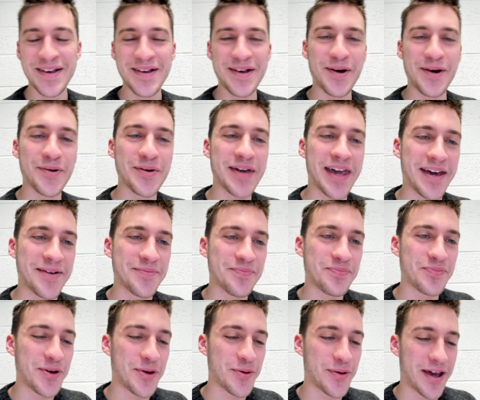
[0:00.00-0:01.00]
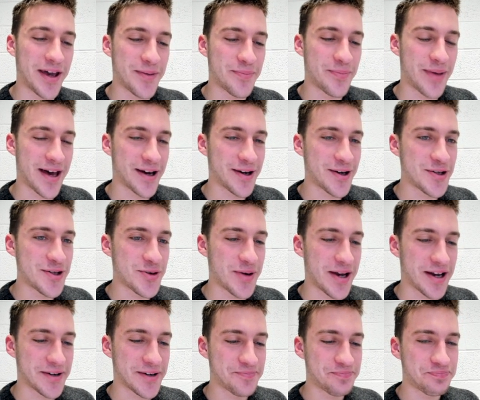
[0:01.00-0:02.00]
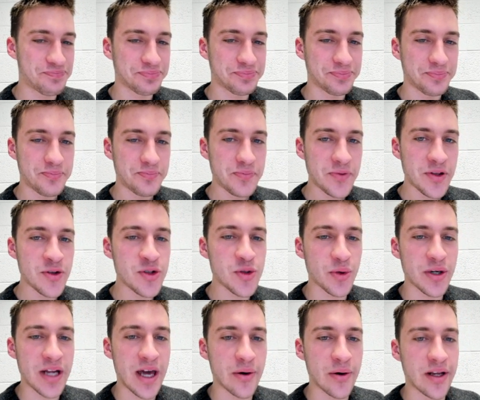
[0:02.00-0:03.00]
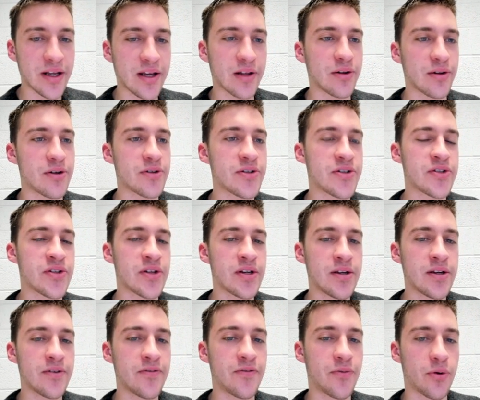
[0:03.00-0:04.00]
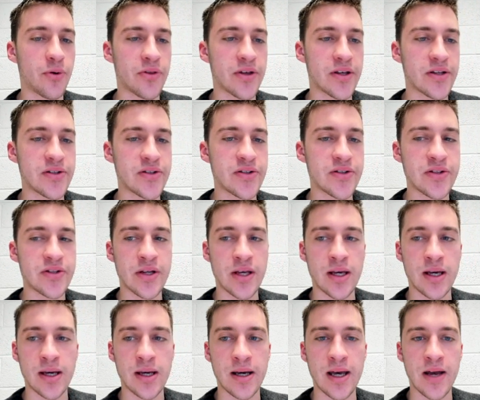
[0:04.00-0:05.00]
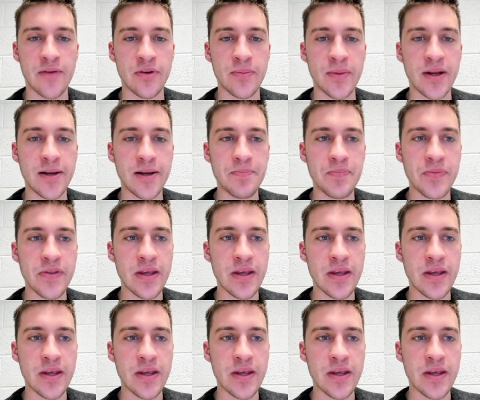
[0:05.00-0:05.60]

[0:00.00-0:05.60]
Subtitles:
Okay, okay, back on track. So we're now getting alerts for this every minute.